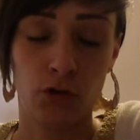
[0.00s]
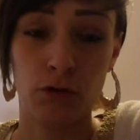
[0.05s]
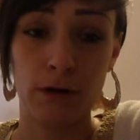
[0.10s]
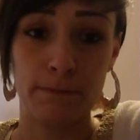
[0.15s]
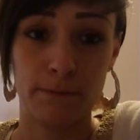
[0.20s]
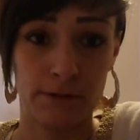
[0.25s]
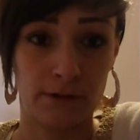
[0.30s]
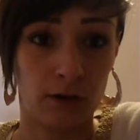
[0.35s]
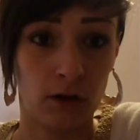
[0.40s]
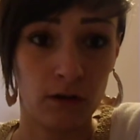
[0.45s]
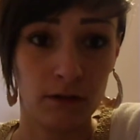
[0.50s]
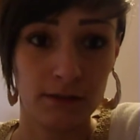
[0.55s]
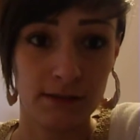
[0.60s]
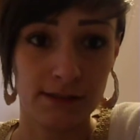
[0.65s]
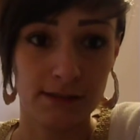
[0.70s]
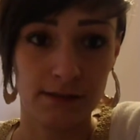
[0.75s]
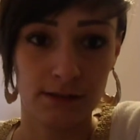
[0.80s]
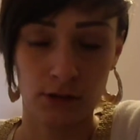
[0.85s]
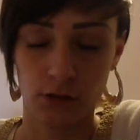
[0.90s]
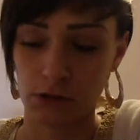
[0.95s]
grip
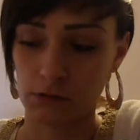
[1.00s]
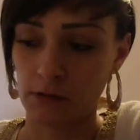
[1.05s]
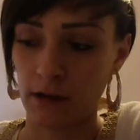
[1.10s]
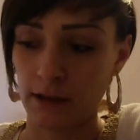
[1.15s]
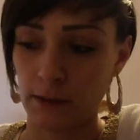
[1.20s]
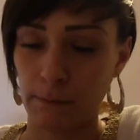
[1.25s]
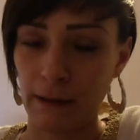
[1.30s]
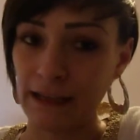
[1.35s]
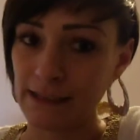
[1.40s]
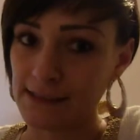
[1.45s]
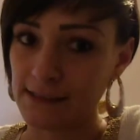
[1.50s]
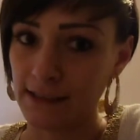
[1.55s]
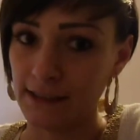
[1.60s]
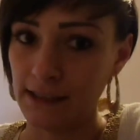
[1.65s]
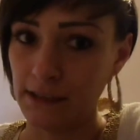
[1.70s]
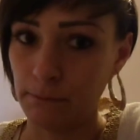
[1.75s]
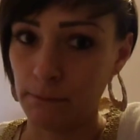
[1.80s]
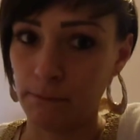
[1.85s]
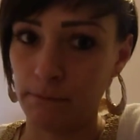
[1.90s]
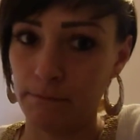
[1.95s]
socks like the
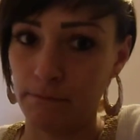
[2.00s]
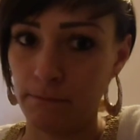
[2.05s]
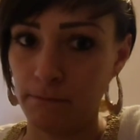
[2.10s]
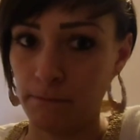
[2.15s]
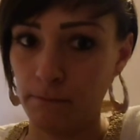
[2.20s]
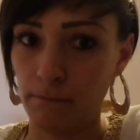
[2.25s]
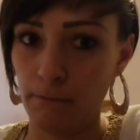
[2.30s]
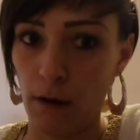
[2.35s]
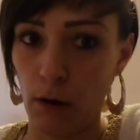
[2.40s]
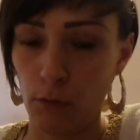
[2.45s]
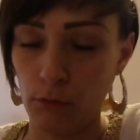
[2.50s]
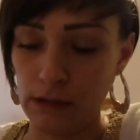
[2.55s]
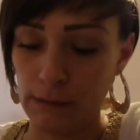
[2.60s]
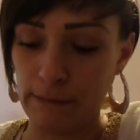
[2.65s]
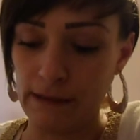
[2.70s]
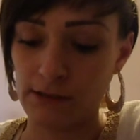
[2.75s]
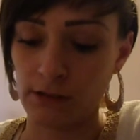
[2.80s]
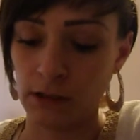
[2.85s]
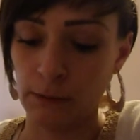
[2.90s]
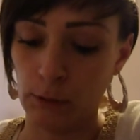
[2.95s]
plasticky mouldy
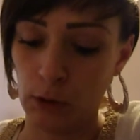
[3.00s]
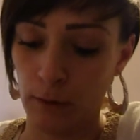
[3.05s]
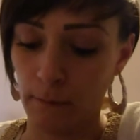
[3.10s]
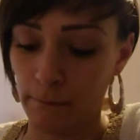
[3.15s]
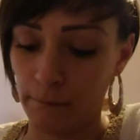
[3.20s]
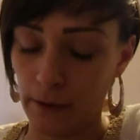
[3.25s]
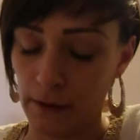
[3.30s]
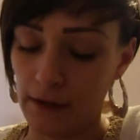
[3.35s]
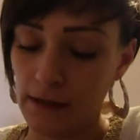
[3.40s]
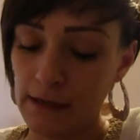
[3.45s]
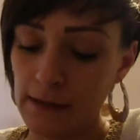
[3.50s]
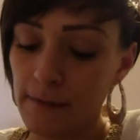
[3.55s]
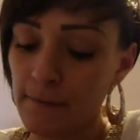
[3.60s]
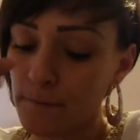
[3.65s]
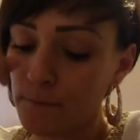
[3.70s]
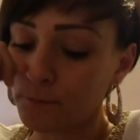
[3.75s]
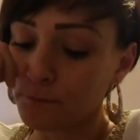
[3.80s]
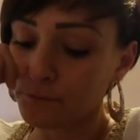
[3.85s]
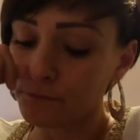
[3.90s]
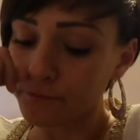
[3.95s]
bits on the bottom. But
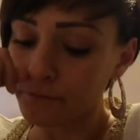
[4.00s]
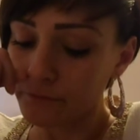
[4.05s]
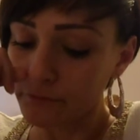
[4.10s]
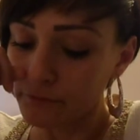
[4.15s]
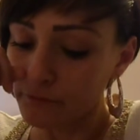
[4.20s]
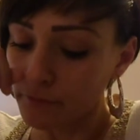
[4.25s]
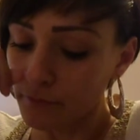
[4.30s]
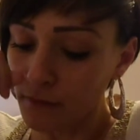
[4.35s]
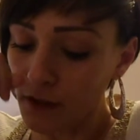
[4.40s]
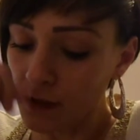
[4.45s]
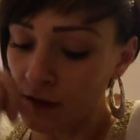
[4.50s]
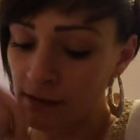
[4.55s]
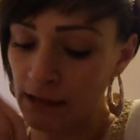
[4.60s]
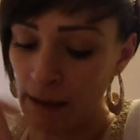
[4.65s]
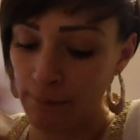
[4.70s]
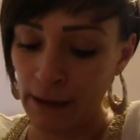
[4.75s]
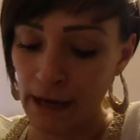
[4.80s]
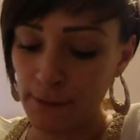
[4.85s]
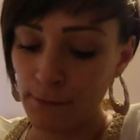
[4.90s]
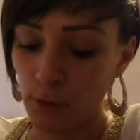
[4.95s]

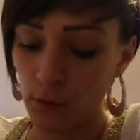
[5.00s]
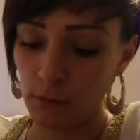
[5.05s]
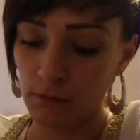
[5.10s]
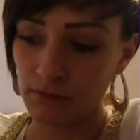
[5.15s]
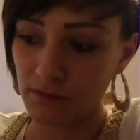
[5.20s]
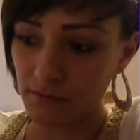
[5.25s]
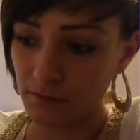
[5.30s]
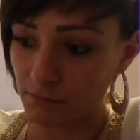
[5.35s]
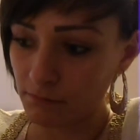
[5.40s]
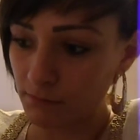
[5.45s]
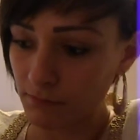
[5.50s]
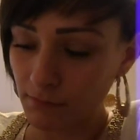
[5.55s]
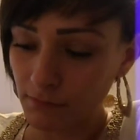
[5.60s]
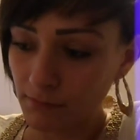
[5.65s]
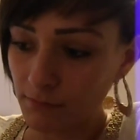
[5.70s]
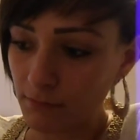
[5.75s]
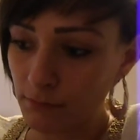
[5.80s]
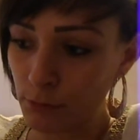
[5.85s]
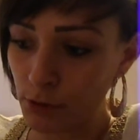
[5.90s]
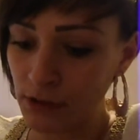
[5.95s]
yeah, people
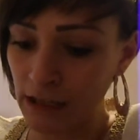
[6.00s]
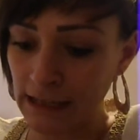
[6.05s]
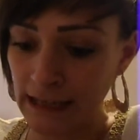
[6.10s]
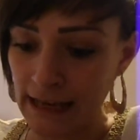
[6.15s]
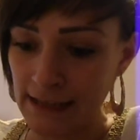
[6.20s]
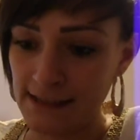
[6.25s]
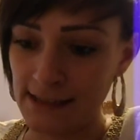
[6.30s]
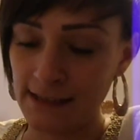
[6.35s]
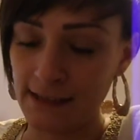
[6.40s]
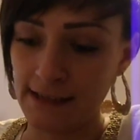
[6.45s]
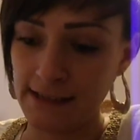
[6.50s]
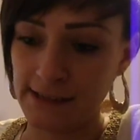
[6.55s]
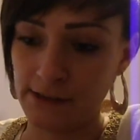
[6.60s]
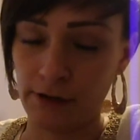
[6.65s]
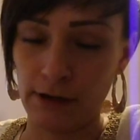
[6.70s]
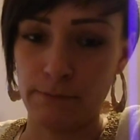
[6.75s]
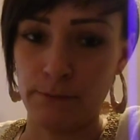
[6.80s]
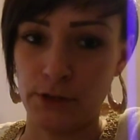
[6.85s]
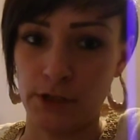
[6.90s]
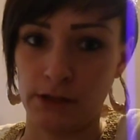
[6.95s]
put their kids in these
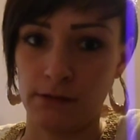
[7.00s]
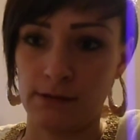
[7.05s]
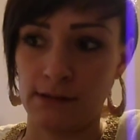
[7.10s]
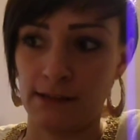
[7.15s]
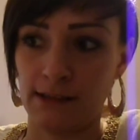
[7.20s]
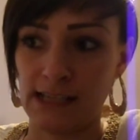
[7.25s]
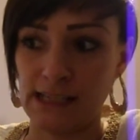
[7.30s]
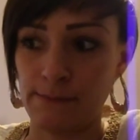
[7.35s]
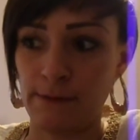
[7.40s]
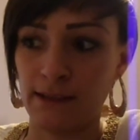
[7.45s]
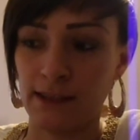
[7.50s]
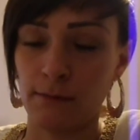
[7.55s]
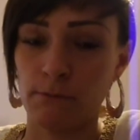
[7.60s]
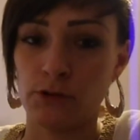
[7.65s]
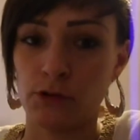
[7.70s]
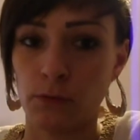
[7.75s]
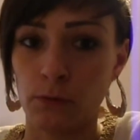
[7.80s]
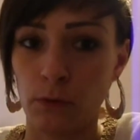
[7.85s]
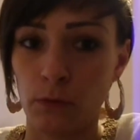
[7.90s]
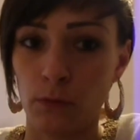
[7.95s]
crib shoes and expect
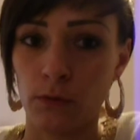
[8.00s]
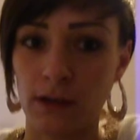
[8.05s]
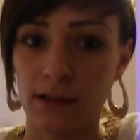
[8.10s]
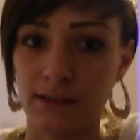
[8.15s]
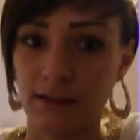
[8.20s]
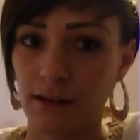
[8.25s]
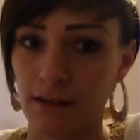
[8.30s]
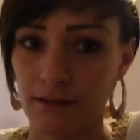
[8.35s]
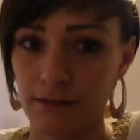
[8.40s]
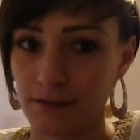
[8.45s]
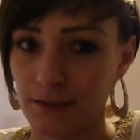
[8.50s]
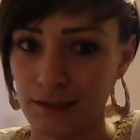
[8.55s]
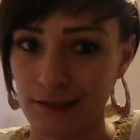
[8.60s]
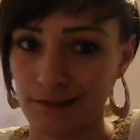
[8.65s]
them to walk, and